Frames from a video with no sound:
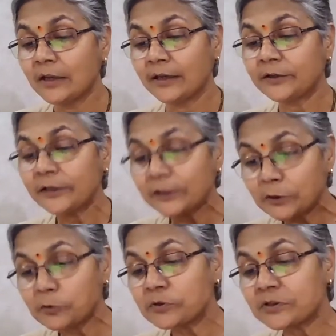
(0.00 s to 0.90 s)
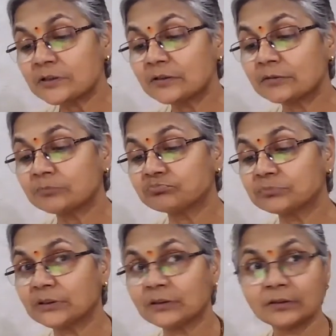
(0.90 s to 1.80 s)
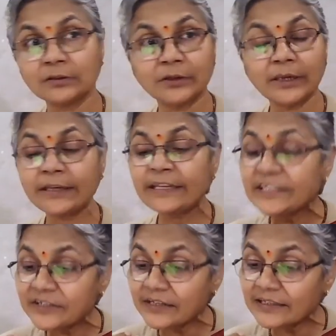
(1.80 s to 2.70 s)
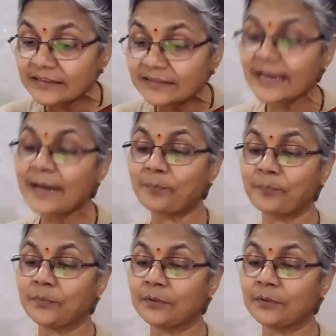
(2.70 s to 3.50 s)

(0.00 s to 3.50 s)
It includes in each step